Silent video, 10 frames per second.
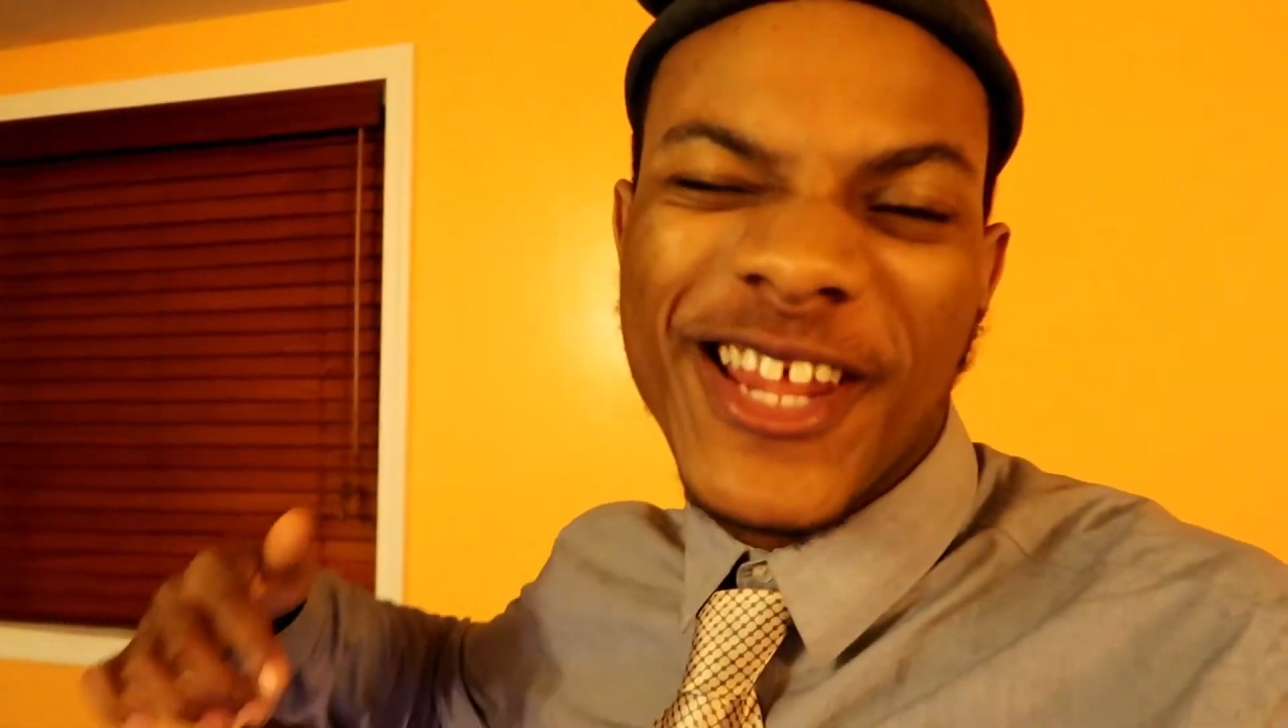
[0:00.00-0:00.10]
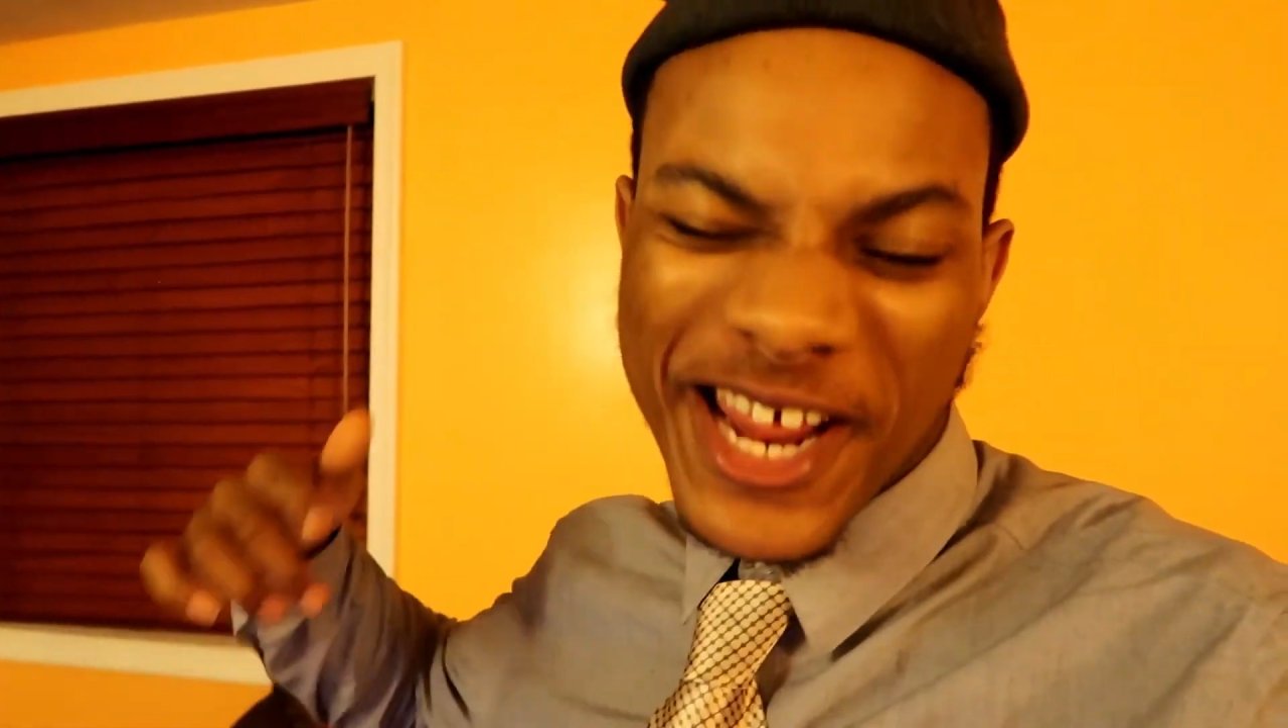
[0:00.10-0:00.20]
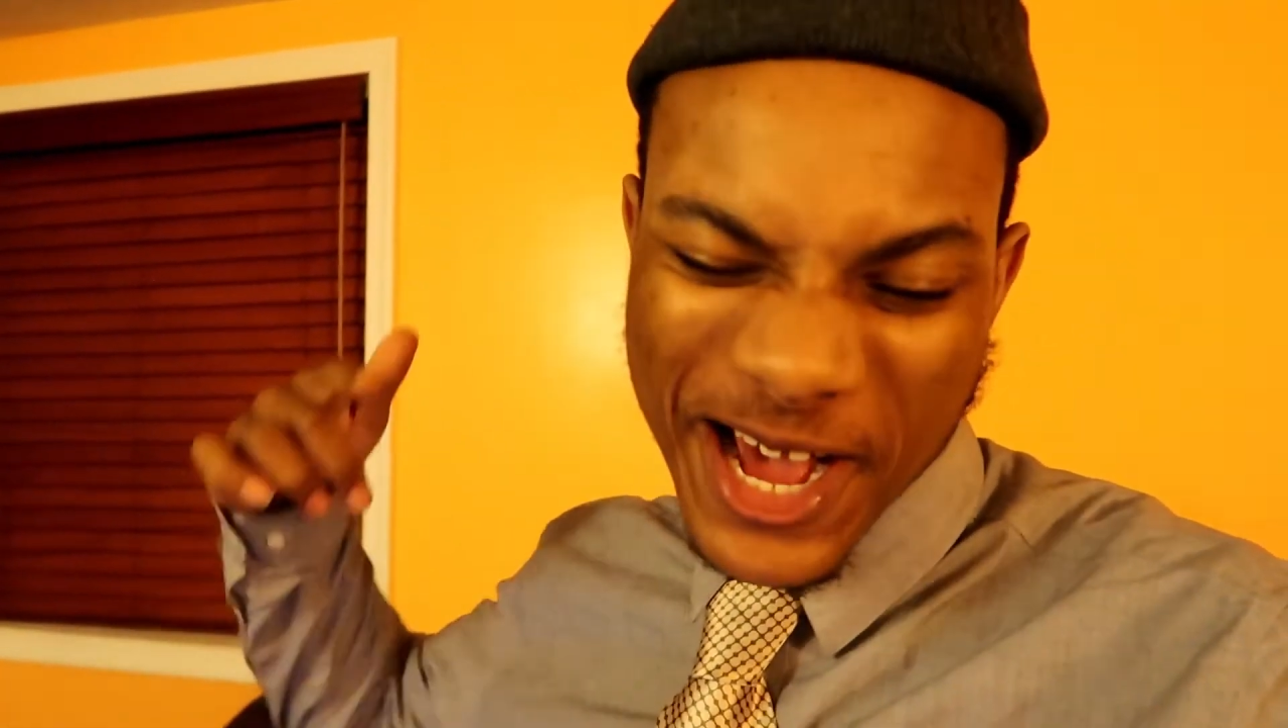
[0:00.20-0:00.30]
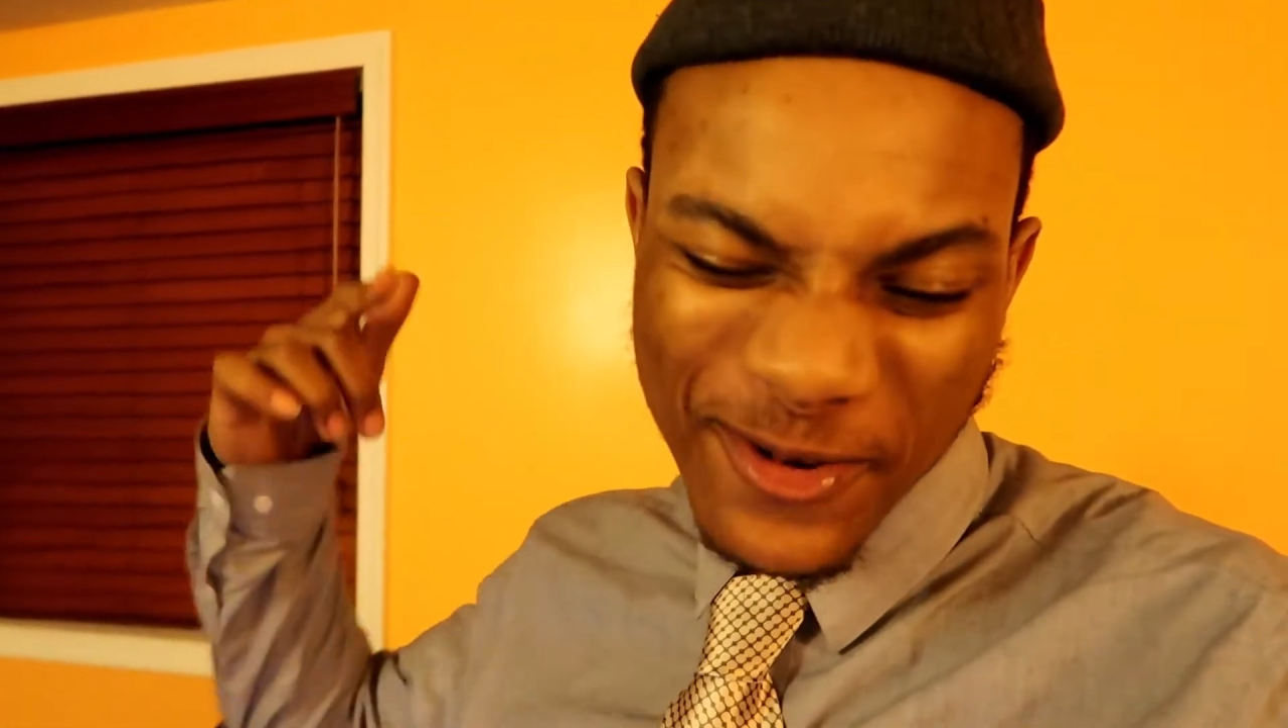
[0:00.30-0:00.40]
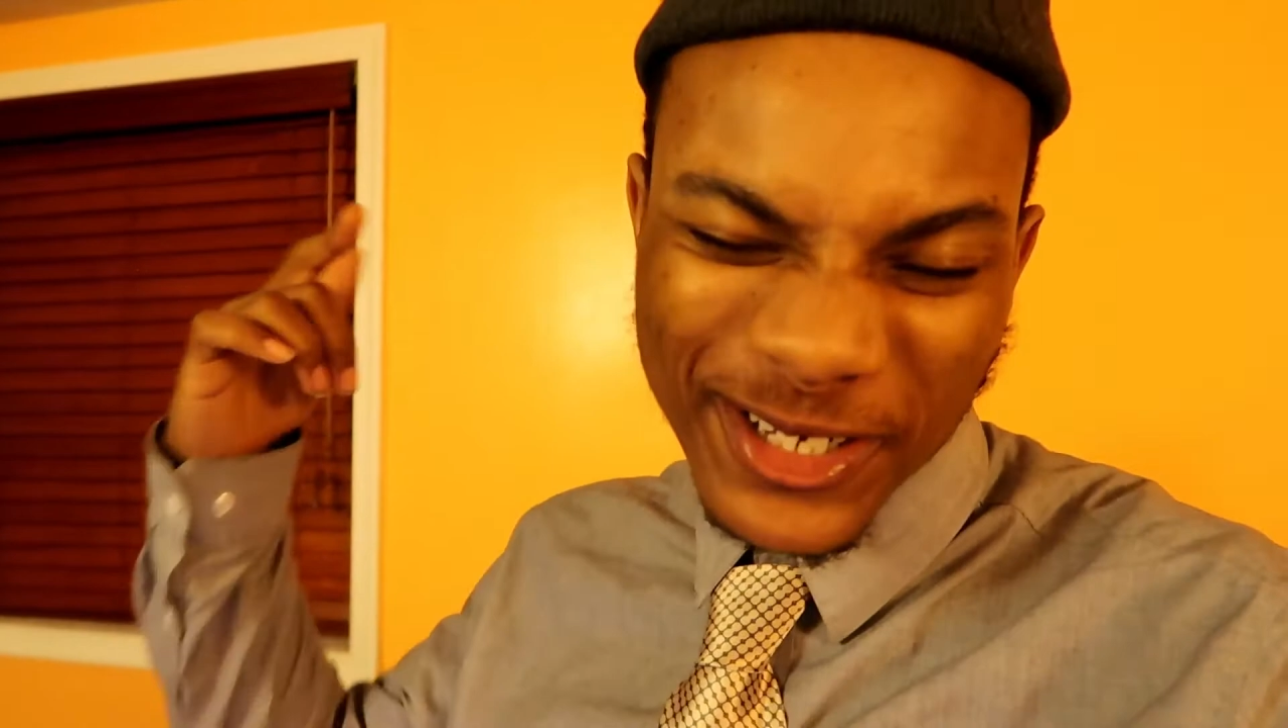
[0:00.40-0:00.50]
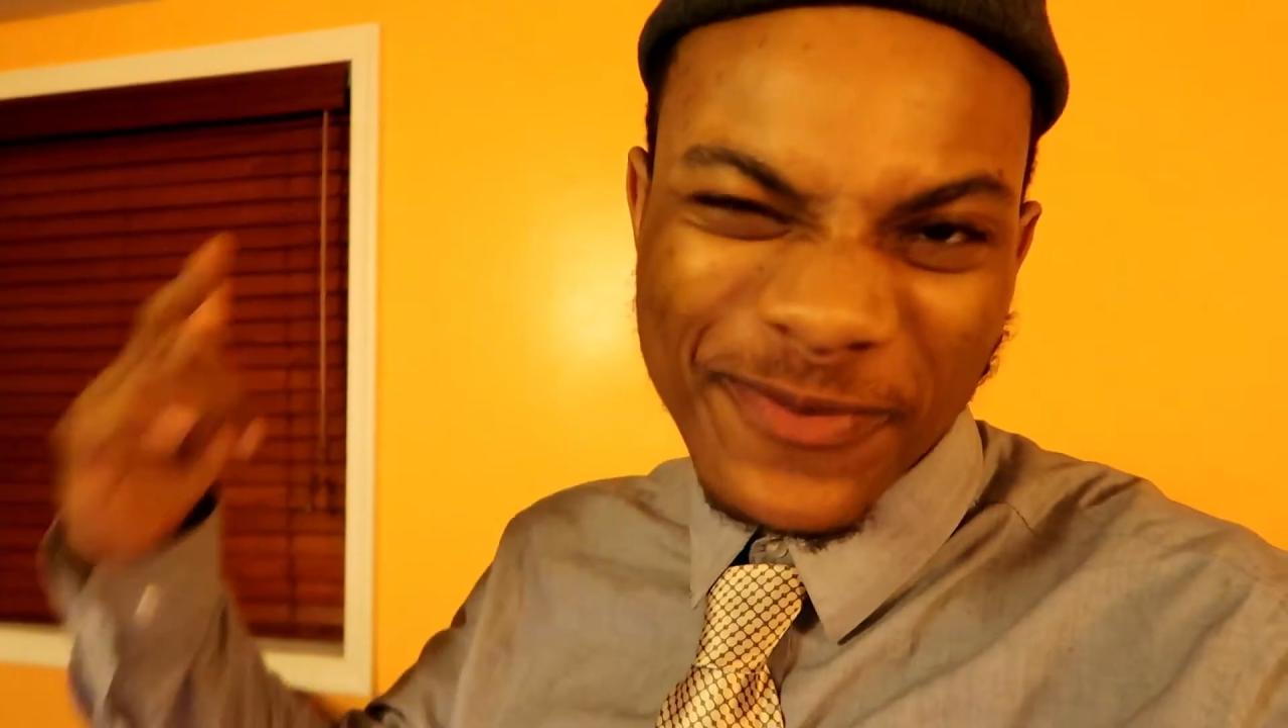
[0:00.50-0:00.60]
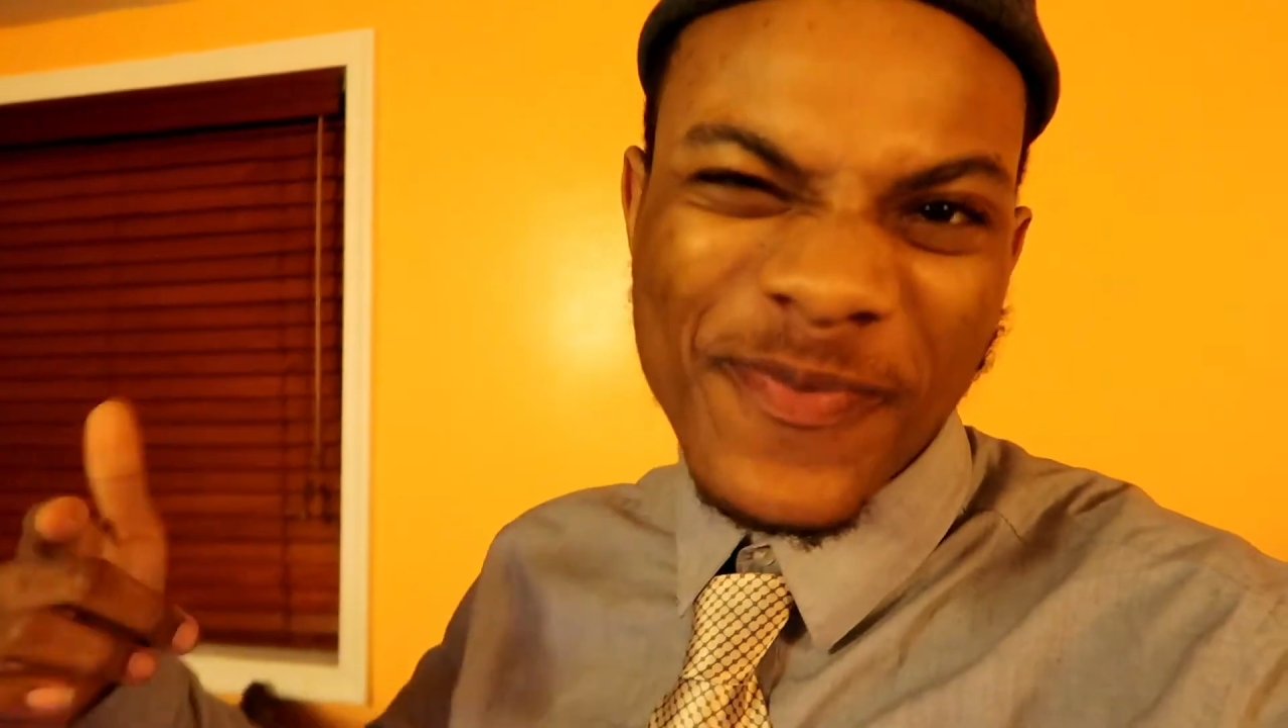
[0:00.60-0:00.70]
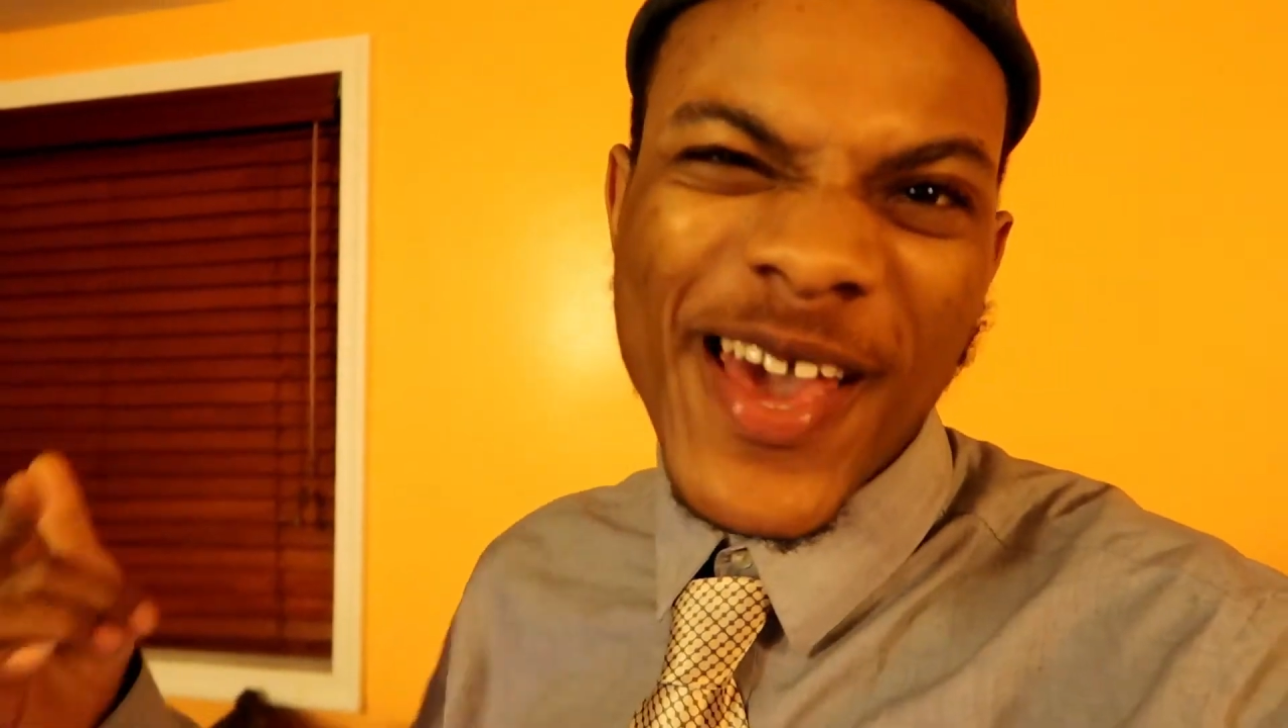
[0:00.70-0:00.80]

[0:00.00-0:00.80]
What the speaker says: that I was